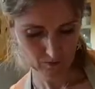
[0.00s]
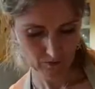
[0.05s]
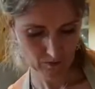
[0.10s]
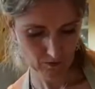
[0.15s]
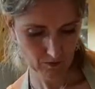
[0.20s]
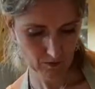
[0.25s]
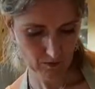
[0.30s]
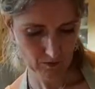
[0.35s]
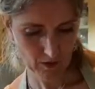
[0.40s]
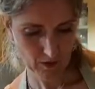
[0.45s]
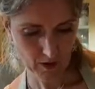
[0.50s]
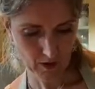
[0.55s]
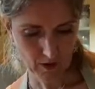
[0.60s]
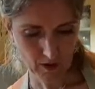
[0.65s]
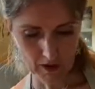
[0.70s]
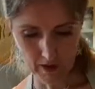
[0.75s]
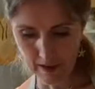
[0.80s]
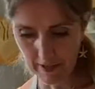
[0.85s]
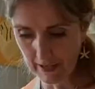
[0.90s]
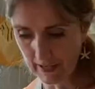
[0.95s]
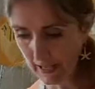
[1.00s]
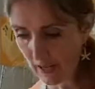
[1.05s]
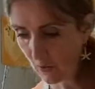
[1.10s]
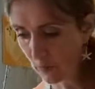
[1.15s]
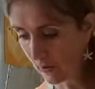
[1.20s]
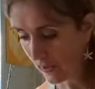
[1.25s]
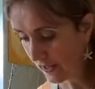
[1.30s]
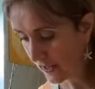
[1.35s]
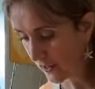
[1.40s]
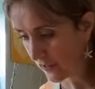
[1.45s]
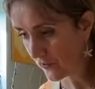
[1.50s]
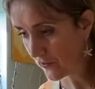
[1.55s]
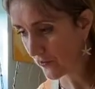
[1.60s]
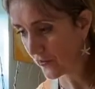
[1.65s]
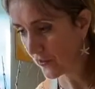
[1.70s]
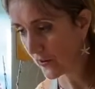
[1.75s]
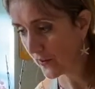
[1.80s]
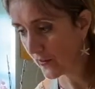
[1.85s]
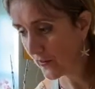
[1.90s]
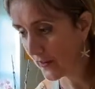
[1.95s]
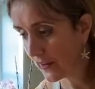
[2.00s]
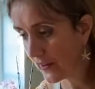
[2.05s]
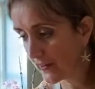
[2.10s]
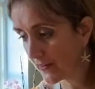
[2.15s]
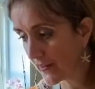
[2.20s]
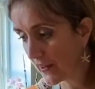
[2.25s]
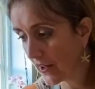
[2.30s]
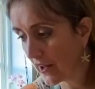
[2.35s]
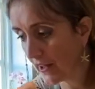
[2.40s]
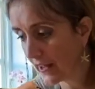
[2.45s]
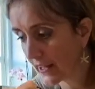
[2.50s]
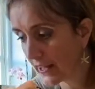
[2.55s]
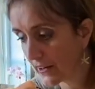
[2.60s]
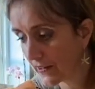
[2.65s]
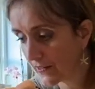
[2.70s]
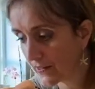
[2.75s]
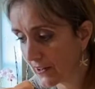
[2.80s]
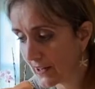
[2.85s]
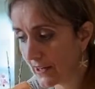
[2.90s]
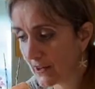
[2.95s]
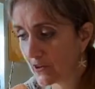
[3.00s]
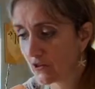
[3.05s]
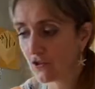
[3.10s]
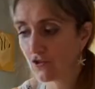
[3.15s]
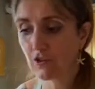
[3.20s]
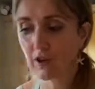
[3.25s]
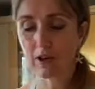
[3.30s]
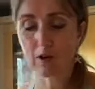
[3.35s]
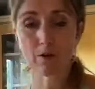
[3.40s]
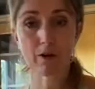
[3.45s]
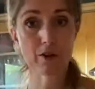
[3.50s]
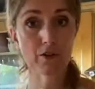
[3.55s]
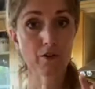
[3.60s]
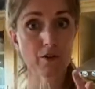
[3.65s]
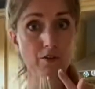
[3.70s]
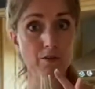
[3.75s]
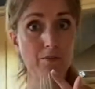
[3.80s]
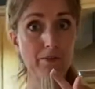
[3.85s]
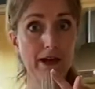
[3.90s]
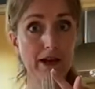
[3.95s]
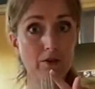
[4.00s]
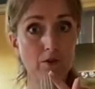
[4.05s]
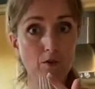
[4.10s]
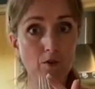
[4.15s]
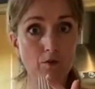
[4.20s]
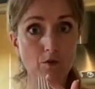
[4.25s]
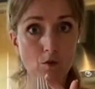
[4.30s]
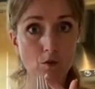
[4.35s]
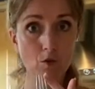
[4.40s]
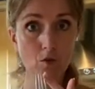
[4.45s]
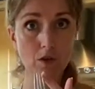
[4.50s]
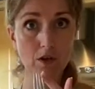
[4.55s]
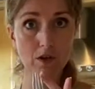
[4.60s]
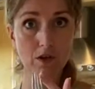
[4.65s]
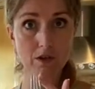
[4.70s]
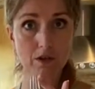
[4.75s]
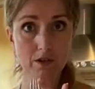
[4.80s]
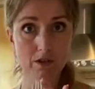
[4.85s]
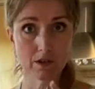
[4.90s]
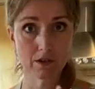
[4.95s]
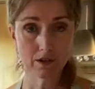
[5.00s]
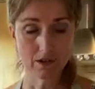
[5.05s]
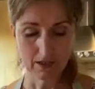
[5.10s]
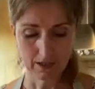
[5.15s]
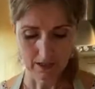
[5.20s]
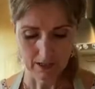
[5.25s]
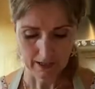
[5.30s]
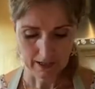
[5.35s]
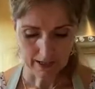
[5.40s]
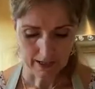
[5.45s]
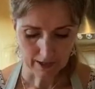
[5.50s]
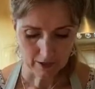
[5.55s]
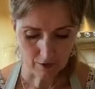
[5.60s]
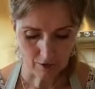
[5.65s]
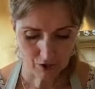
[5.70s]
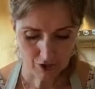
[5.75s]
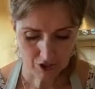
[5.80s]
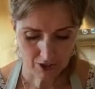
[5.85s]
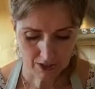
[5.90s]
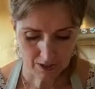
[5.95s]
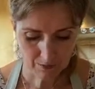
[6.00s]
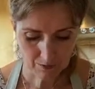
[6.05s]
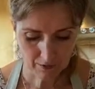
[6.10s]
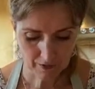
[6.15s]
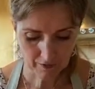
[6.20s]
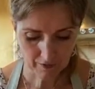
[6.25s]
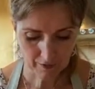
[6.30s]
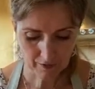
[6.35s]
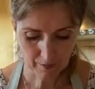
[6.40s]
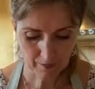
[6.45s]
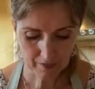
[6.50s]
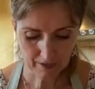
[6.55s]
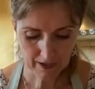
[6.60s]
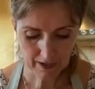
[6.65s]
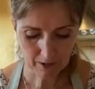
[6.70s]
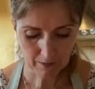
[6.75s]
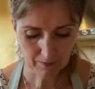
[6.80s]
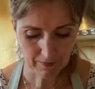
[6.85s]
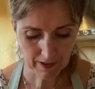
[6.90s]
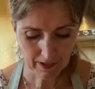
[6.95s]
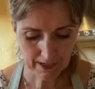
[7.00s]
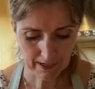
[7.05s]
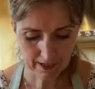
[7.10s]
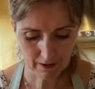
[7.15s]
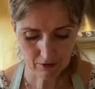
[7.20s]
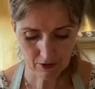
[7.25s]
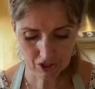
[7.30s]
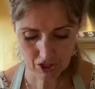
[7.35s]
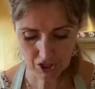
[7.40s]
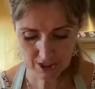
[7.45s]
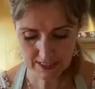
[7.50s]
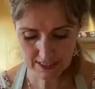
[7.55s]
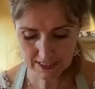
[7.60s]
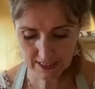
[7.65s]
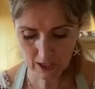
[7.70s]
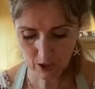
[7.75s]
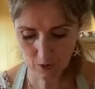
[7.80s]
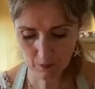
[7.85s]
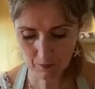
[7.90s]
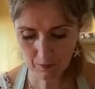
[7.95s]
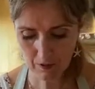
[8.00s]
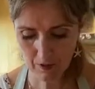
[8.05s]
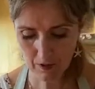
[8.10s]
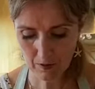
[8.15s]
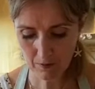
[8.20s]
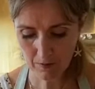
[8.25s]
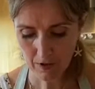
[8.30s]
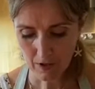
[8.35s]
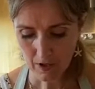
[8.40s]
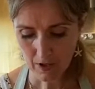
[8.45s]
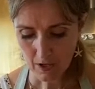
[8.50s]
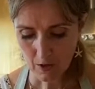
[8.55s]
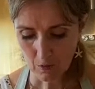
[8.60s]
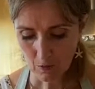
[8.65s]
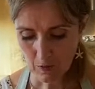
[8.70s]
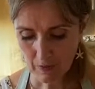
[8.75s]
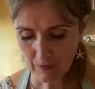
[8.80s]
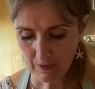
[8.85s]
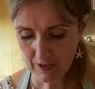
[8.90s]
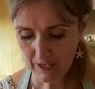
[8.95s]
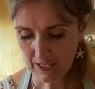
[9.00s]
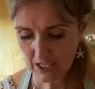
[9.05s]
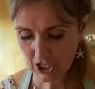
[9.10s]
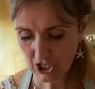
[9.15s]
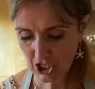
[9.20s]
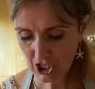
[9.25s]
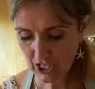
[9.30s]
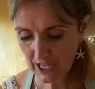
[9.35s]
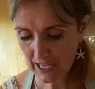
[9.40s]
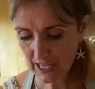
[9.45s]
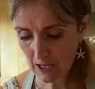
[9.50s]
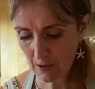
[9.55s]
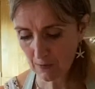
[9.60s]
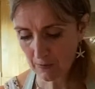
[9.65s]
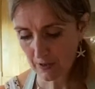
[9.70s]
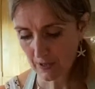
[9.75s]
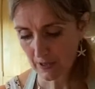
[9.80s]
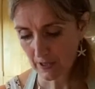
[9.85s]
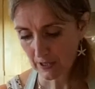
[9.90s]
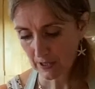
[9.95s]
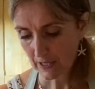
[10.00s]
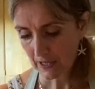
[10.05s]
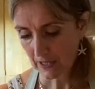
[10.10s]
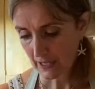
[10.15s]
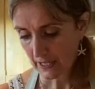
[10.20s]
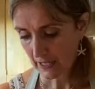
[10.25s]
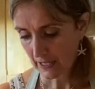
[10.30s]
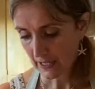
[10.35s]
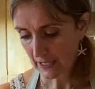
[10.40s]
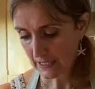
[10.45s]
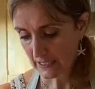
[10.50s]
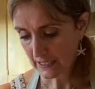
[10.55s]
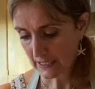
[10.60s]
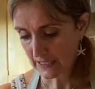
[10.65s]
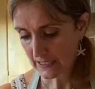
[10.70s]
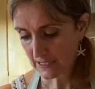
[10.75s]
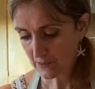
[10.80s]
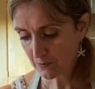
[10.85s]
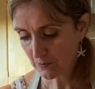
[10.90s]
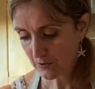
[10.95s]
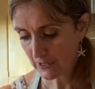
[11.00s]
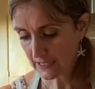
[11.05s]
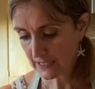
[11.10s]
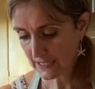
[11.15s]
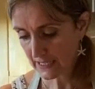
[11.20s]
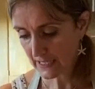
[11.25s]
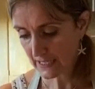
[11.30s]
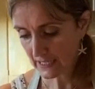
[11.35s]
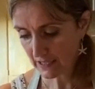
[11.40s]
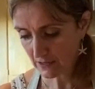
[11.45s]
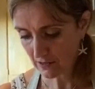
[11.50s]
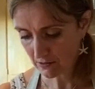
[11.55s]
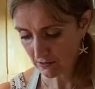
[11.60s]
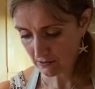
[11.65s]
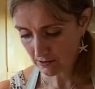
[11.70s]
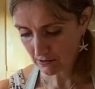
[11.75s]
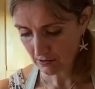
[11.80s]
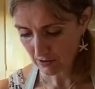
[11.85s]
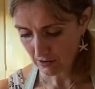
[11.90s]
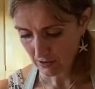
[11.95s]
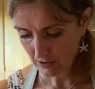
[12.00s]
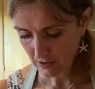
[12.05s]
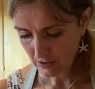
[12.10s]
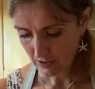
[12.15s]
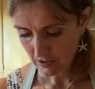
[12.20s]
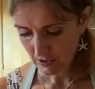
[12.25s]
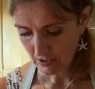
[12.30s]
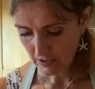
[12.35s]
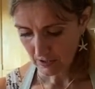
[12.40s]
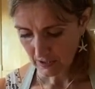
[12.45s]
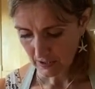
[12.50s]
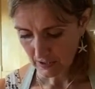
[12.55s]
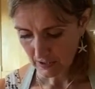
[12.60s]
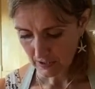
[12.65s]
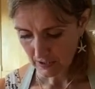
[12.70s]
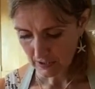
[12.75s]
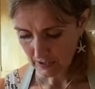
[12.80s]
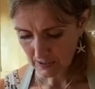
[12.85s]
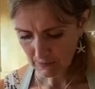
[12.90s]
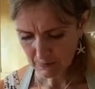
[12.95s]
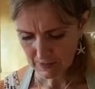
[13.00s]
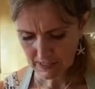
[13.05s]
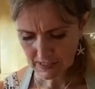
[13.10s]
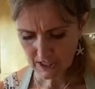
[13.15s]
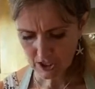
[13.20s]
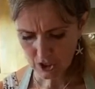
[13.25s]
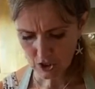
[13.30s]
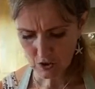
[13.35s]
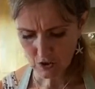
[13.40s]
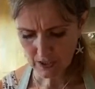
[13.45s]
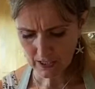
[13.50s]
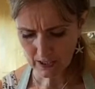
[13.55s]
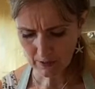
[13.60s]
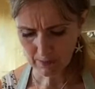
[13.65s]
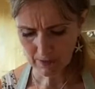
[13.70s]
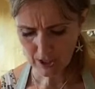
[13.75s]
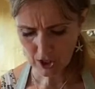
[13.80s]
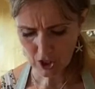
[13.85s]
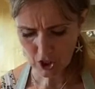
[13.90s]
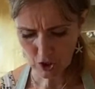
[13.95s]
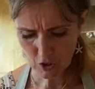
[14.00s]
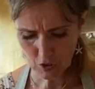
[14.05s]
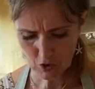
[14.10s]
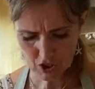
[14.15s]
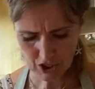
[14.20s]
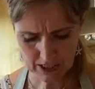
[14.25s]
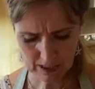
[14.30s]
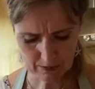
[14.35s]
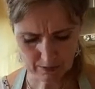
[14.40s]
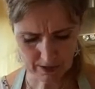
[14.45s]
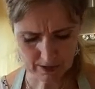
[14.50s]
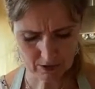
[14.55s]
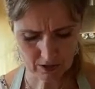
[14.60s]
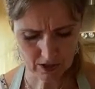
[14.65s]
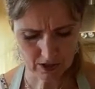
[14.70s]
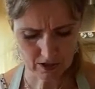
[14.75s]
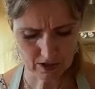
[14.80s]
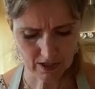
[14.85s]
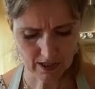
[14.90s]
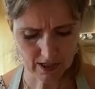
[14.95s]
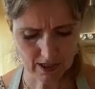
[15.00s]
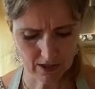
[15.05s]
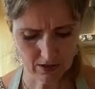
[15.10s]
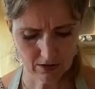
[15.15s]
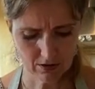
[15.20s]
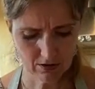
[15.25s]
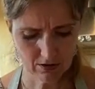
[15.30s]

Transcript: Okay. Now what I'm going to do is I'm going to do a little trick where you use the back of a fork and you just press them down, and it will just help them with their shape and their spreading. Some of these do look a bit huge, Annabelle, don't they?